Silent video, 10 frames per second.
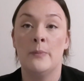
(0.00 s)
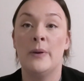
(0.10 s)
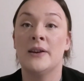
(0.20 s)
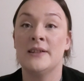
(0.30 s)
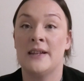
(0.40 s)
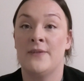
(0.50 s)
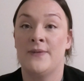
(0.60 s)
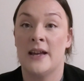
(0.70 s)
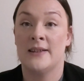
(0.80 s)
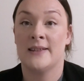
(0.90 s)
because if
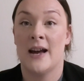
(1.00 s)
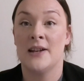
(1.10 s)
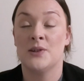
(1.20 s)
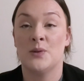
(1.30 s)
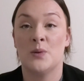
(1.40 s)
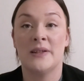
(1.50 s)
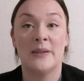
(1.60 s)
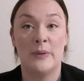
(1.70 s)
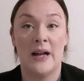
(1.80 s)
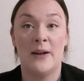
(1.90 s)
their starting source
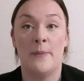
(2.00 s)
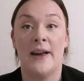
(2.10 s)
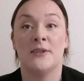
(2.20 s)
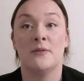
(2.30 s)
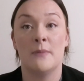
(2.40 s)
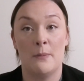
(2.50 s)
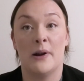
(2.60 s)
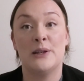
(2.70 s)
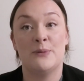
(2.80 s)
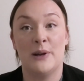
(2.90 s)
is plant-based, remember
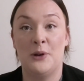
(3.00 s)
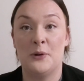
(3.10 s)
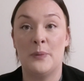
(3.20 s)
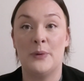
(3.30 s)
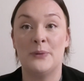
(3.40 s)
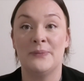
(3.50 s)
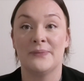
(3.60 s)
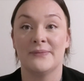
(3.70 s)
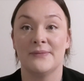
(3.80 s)
it's renewable.